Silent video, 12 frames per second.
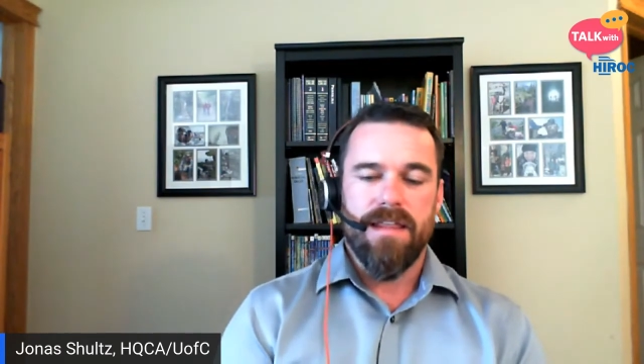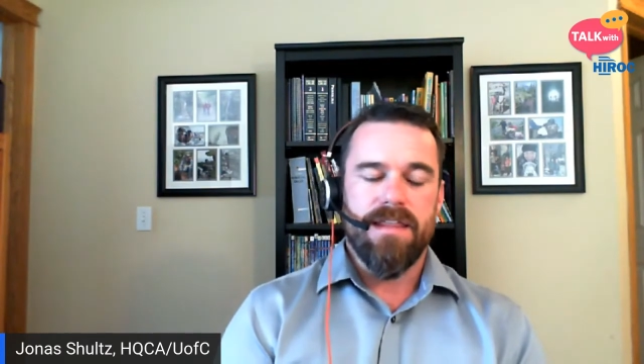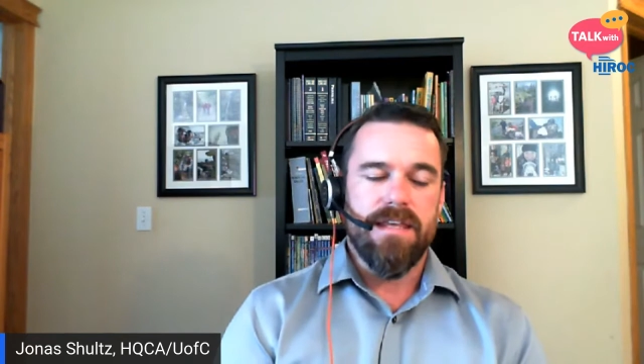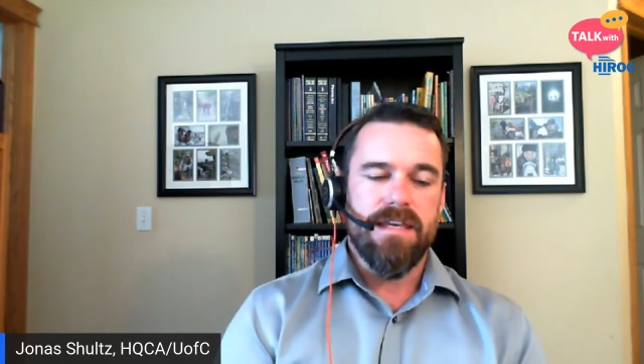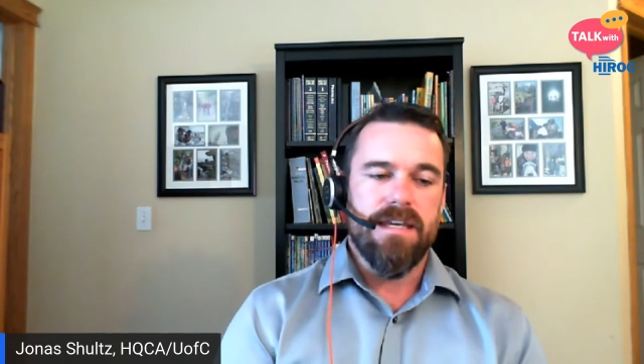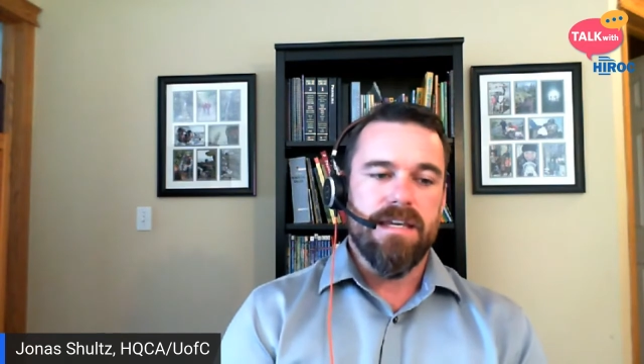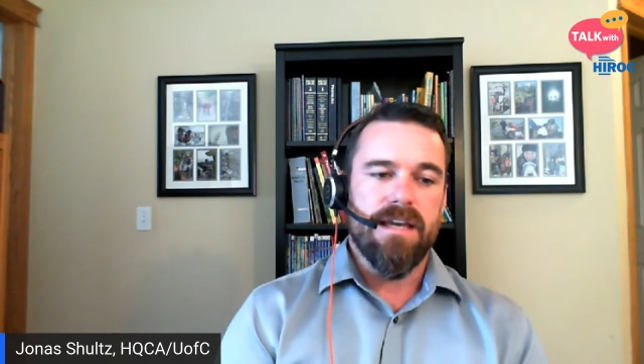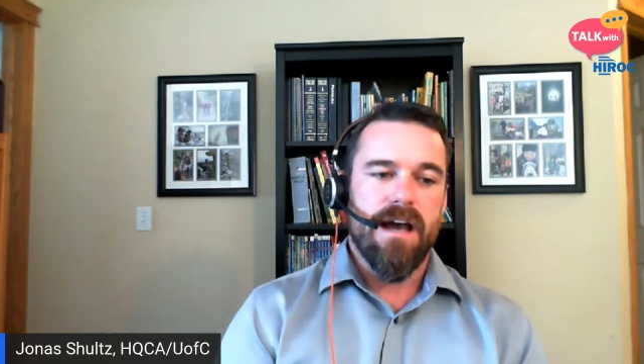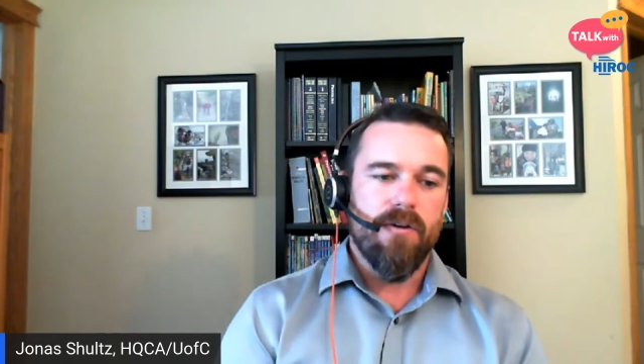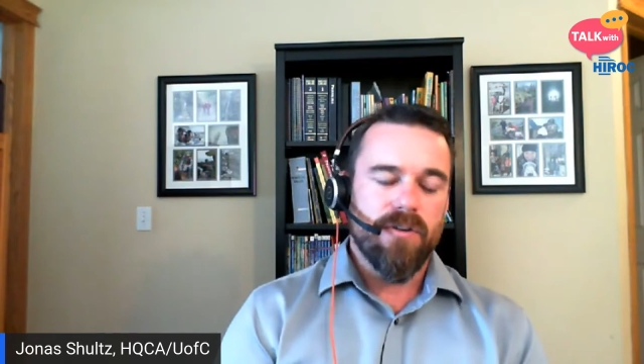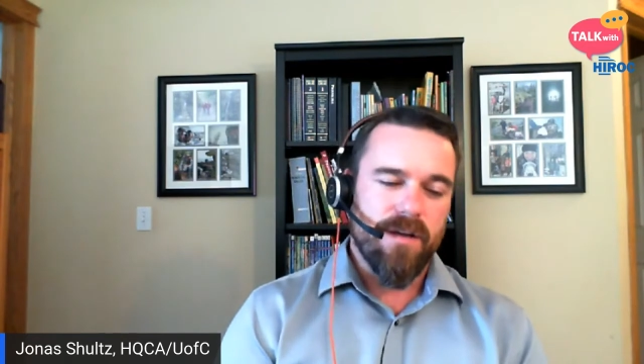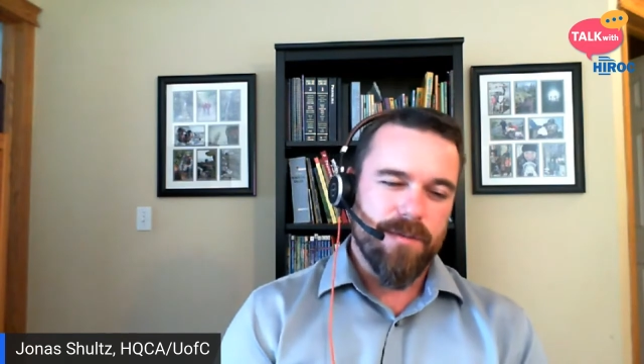the
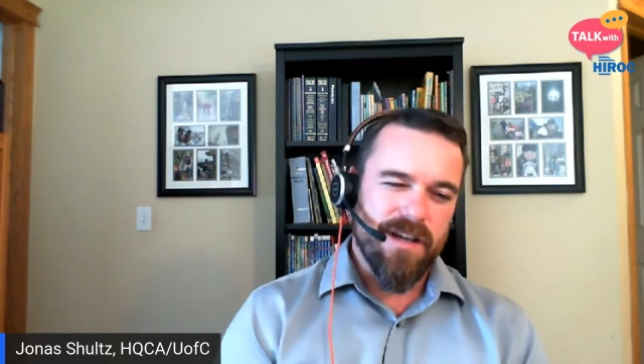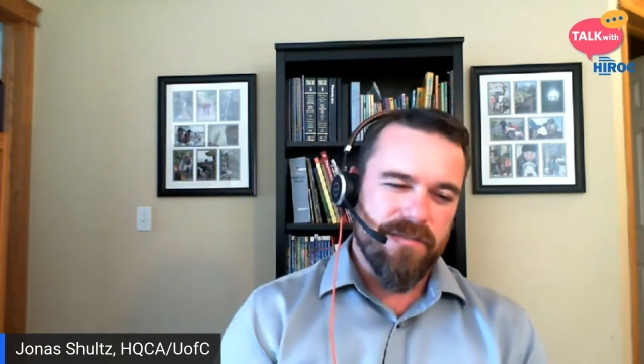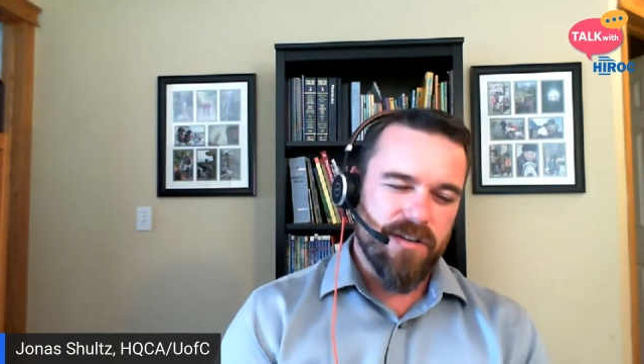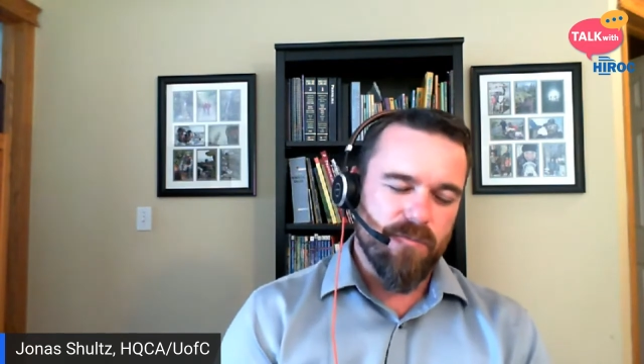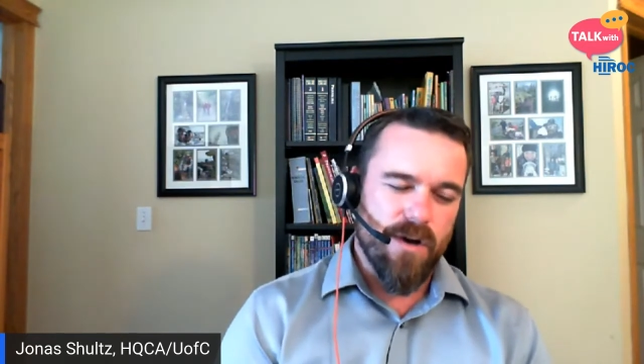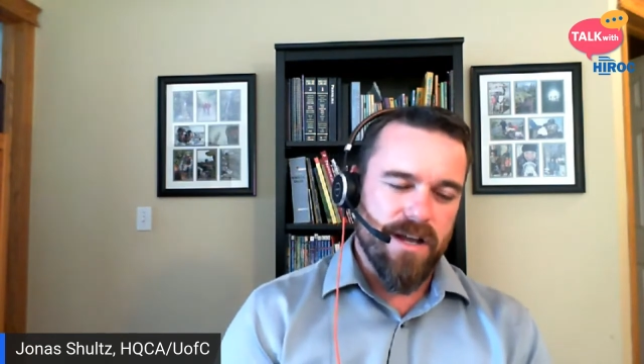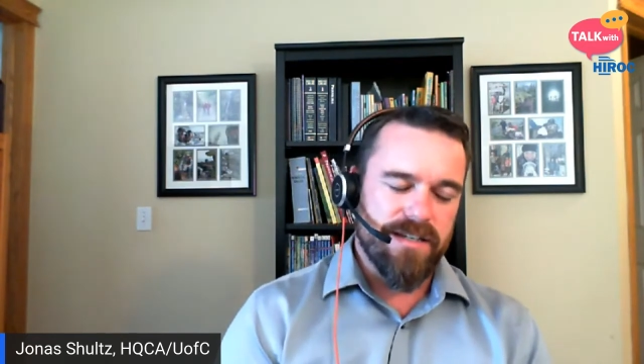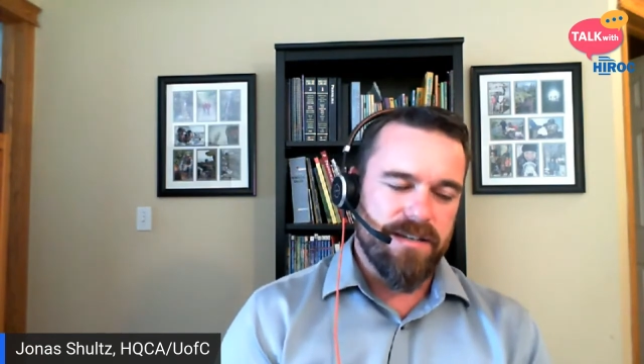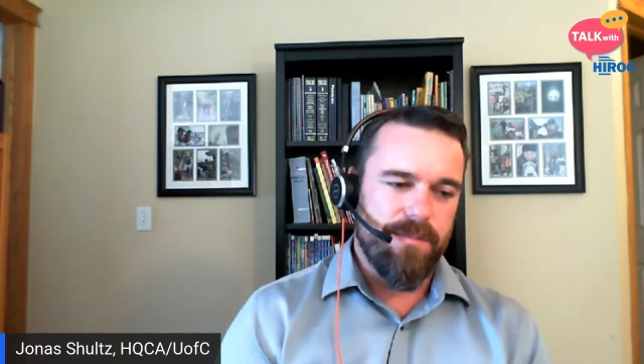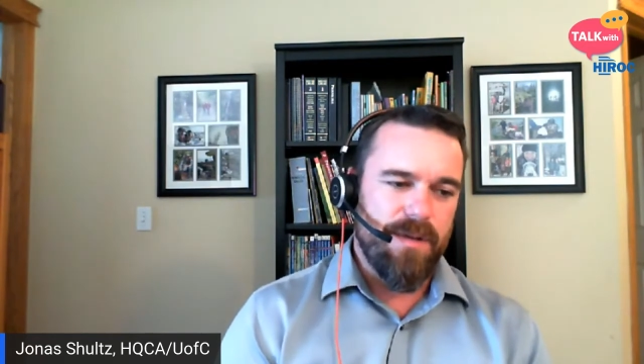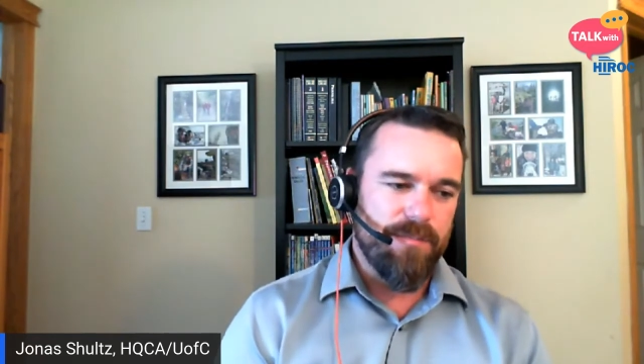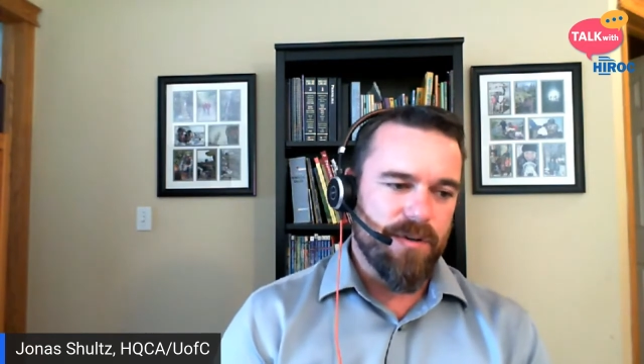outcome is often
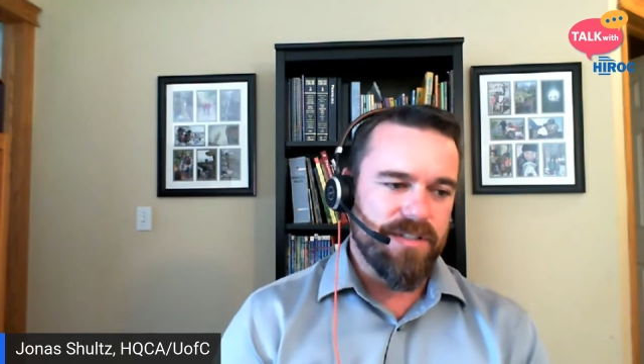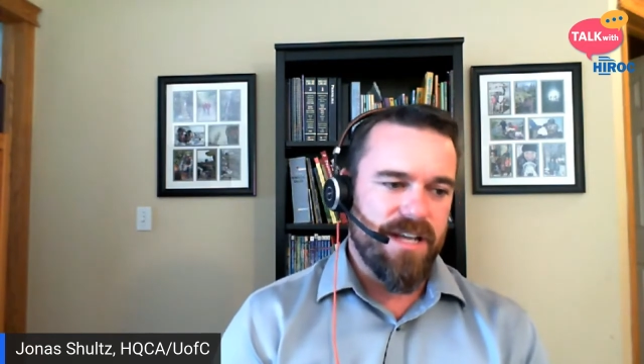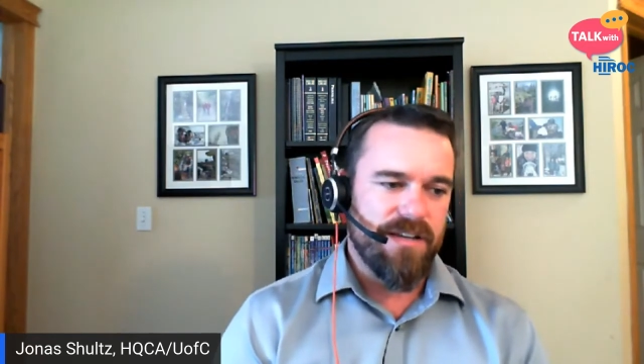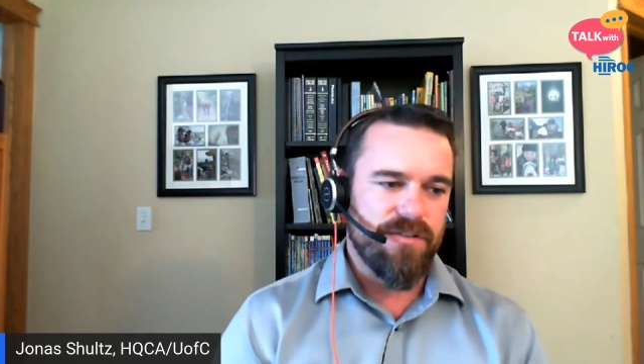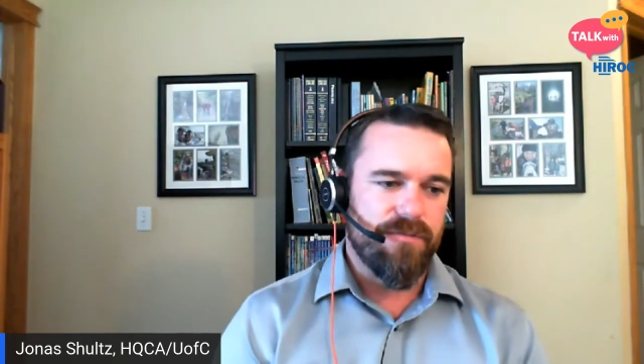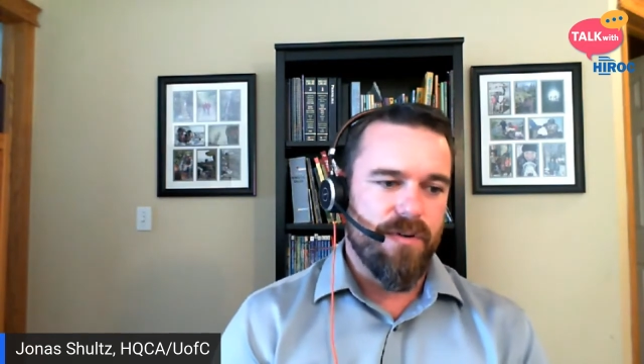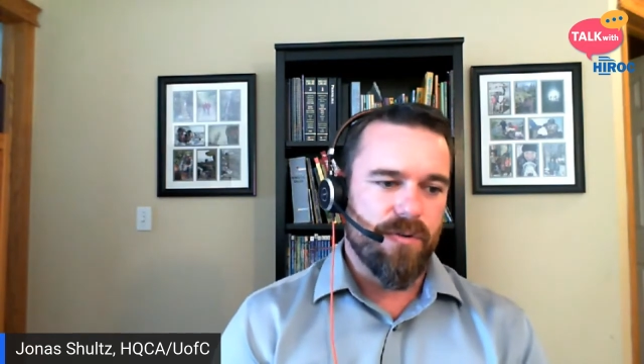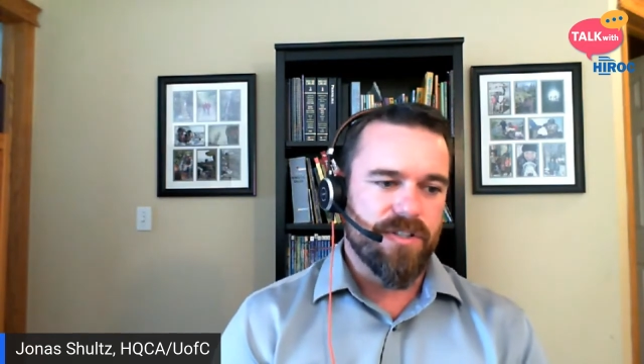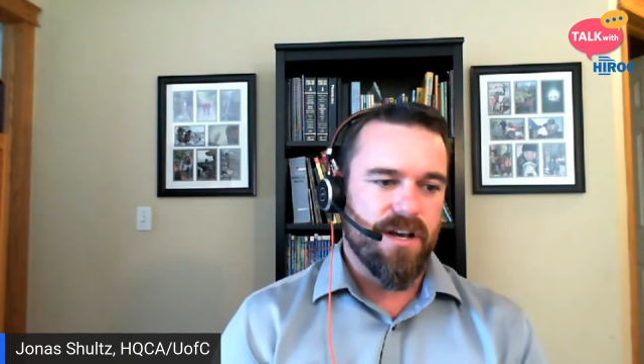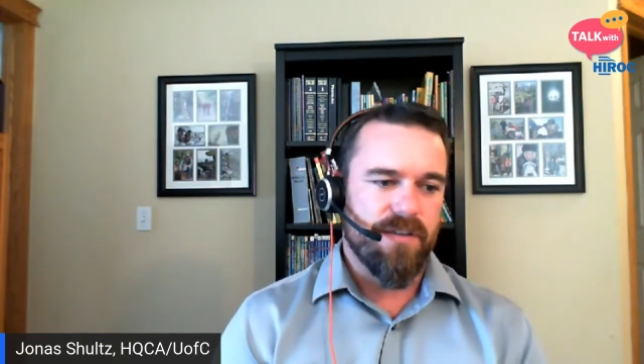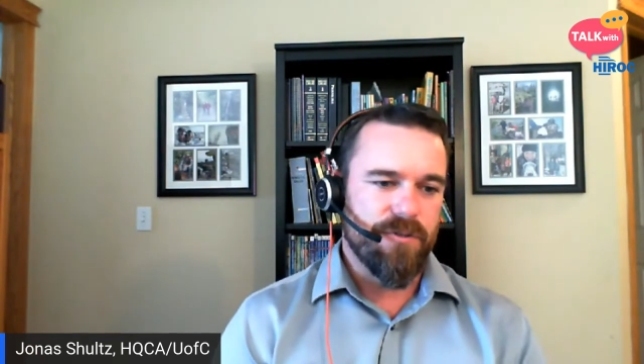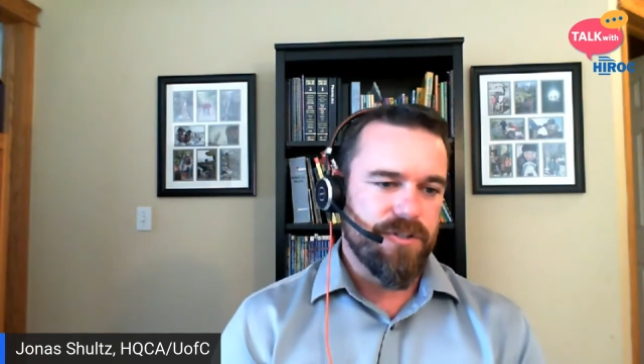what people tend to focus on,